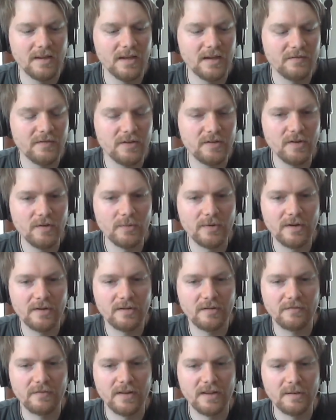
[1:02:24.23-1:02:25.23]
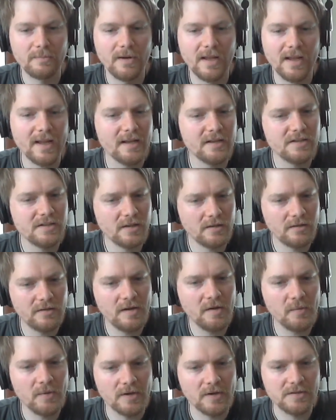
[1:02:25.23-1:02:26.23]
And if you do want to defend them, like, hey, it's a
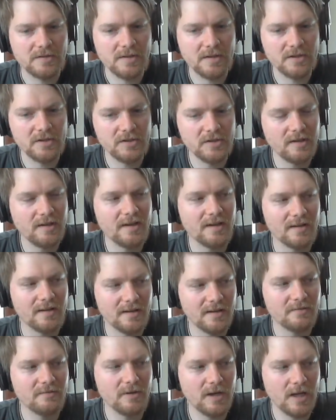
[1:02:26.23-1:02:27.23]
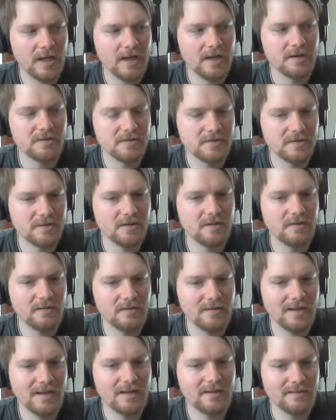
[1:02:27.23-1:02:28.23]
little nuance, like, chill out, like, relax, you
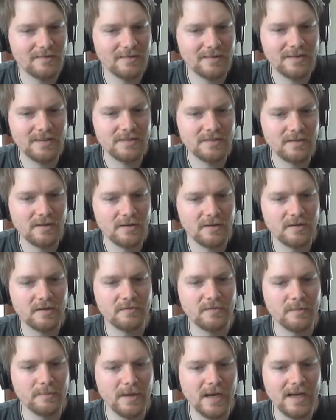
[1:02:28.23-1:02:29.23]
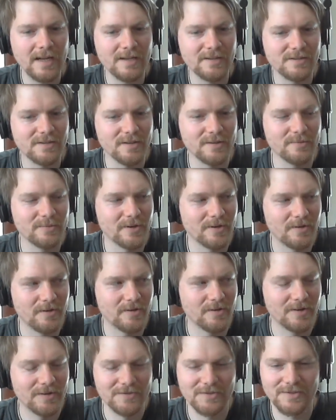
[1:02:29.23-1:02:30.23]
know? Like, there's a lot of different meanings to the word
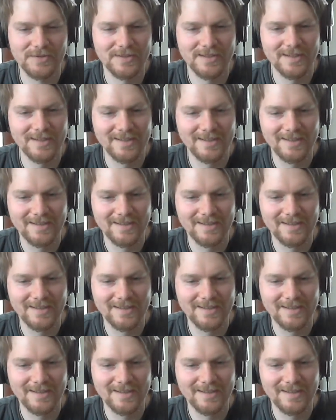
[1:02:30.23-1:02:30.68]
dox.